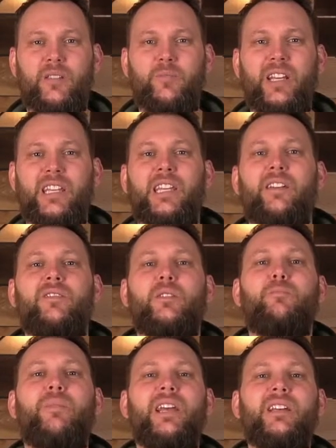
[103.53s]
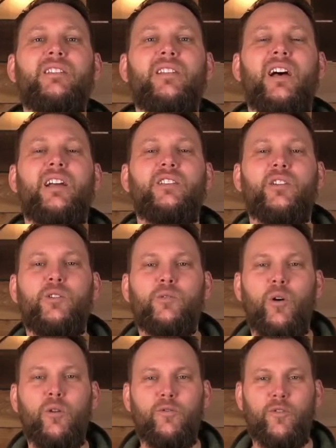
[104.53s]
but it gives a baseline to
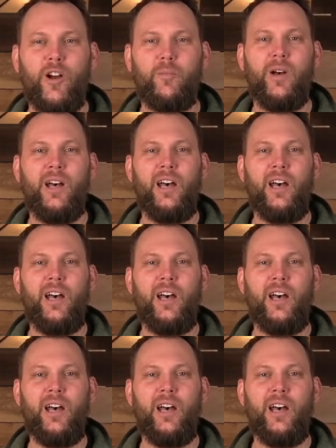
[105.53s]
grow from